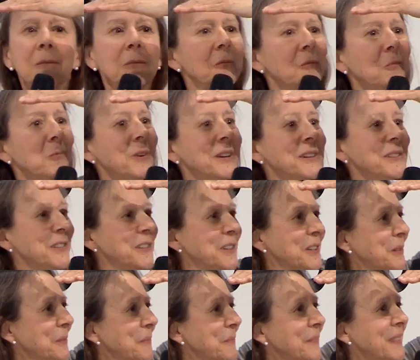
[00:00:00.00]
one or
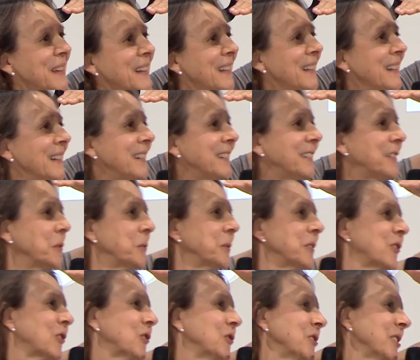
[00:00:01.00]
two? So
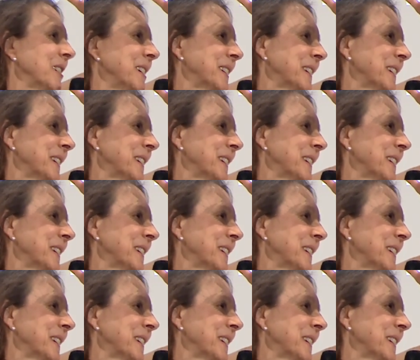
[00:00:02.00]
it's not